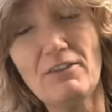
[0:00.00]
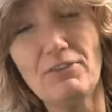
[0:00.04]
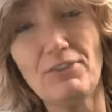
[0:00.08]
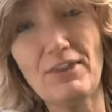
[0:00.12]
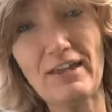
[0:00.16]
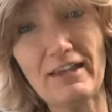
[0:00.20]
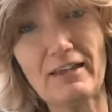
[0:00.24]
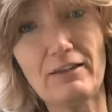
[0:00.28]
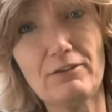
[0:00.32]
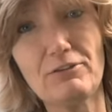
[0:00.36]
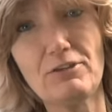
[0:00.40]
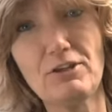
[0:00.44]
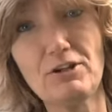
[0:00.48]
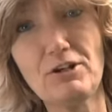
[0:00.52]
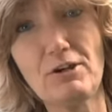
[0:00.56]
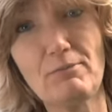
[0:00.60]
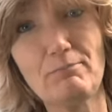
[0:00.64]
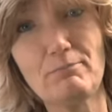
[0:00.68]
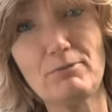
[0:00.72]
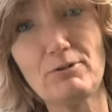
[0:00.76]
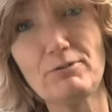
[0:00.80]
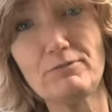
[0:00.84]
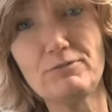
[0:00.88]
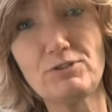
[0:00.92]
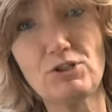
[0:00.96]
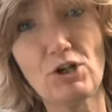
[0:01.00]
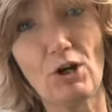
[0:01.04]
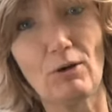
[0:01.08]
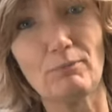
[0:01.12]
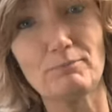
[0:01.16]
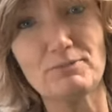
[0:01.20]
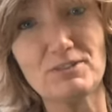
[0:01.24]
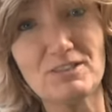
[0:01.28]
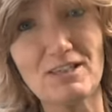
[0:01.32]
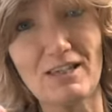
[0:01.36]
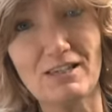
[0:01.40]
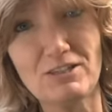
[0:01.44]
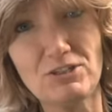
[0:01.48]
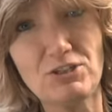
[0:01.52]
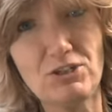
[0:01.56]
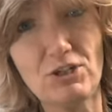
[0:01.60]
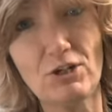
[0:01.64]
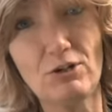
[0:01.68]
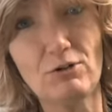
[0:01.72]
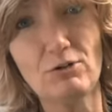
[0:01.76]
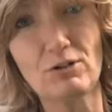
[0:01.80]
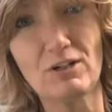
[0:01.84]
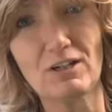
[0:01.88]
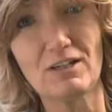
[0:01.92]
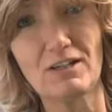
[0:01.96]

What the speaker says: think of the number of jobs that you